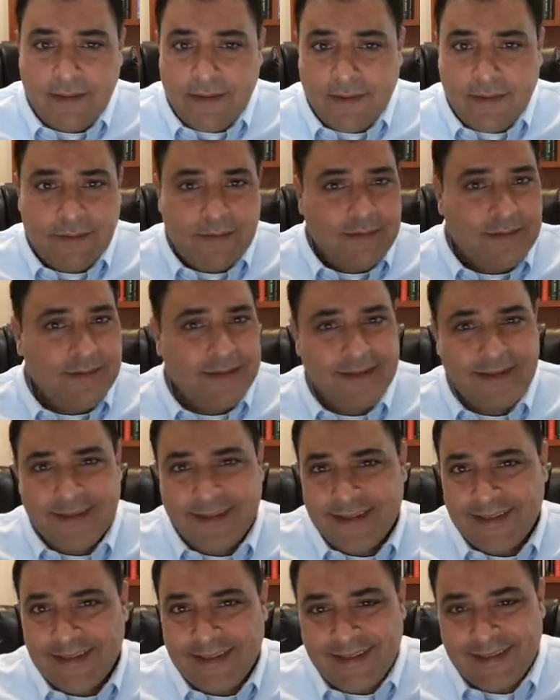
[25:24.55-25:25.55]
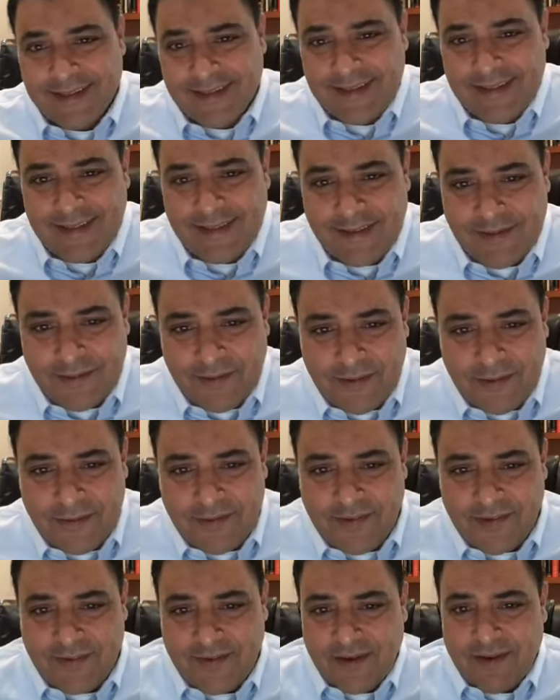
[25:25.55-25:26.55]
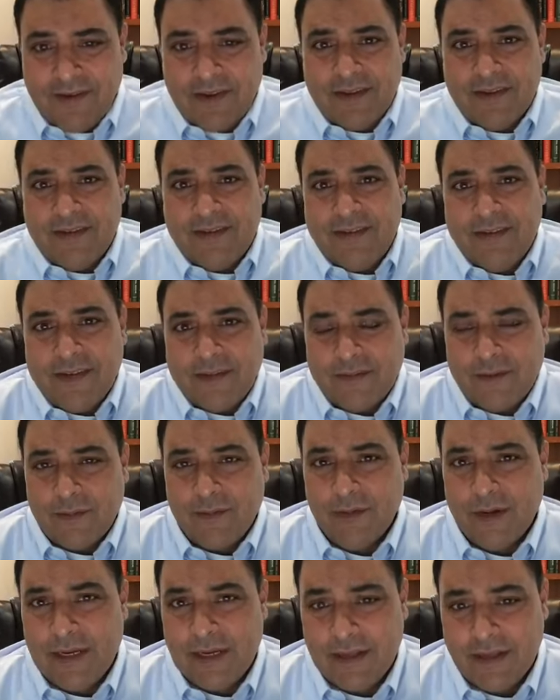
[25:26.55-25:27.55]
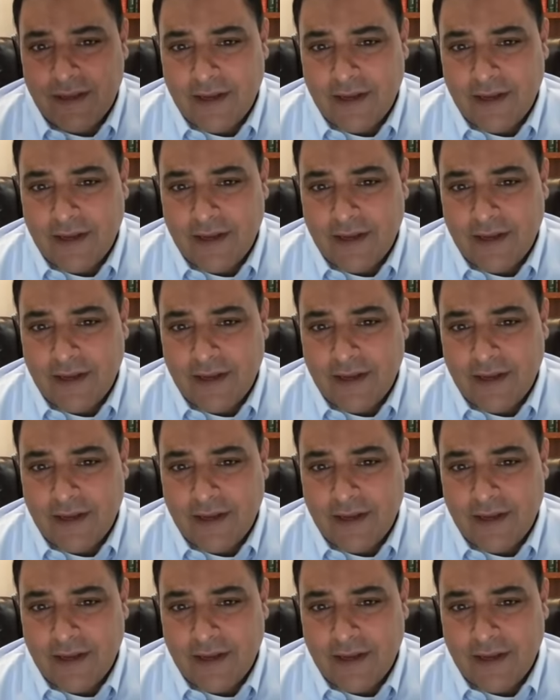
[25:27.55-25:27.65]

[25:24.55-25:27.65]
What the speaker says: they don't use these areas of the brain.